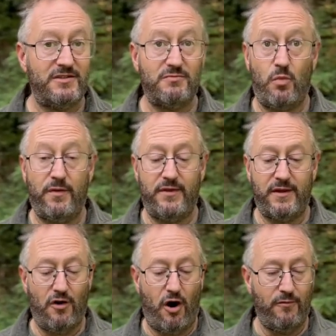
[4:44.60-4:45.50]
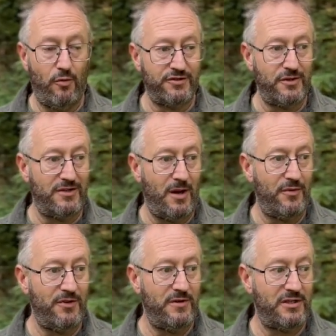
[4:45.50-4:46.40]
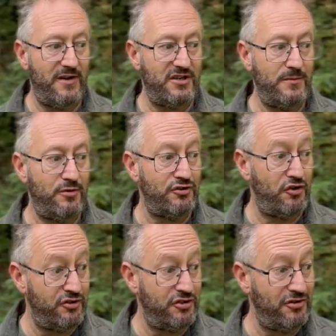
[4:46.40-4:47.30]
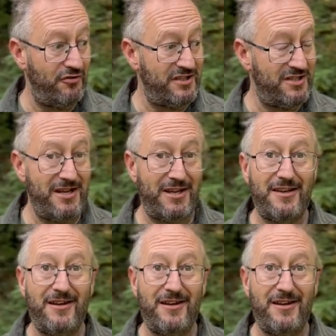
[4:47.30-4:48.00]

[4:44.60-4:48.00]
One thing that I've also done with them is I've actually put sausages on the stick